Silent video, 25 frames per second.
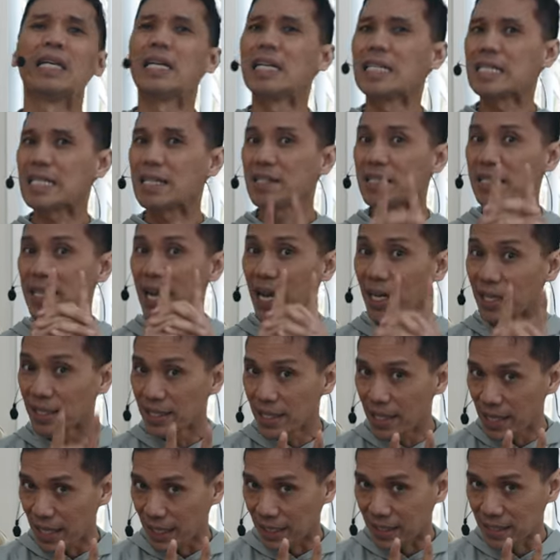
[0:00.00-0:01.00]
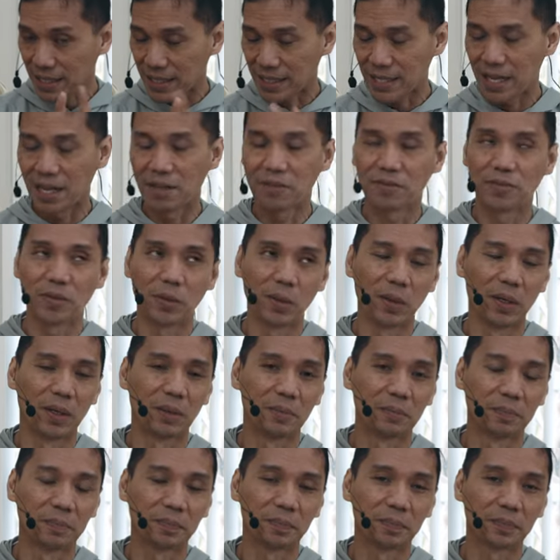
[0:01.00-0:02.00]
So techniques,
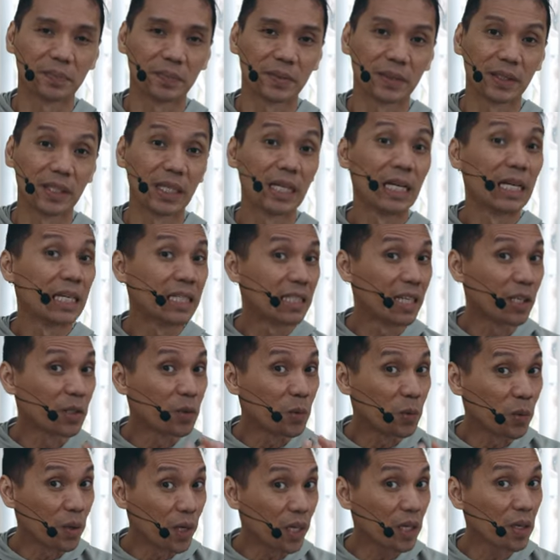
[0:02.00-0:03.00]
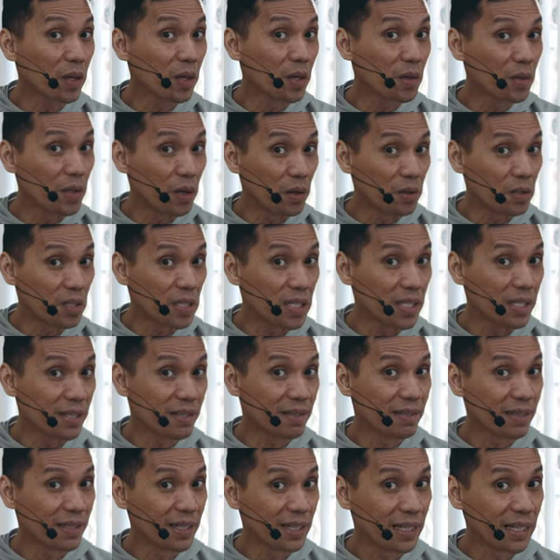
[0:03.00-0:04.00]
therefore, that work on
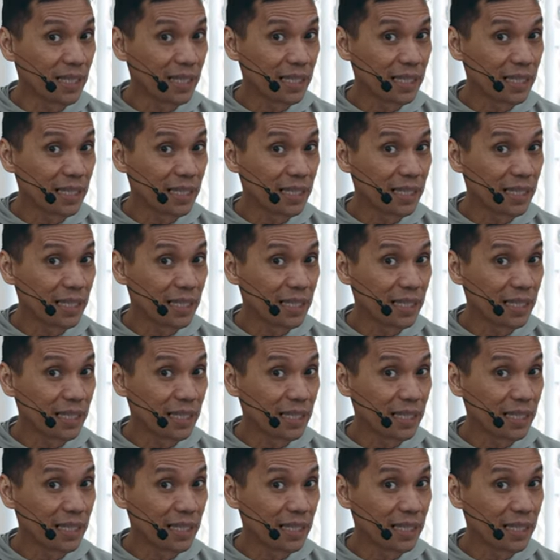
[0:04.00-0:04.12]
those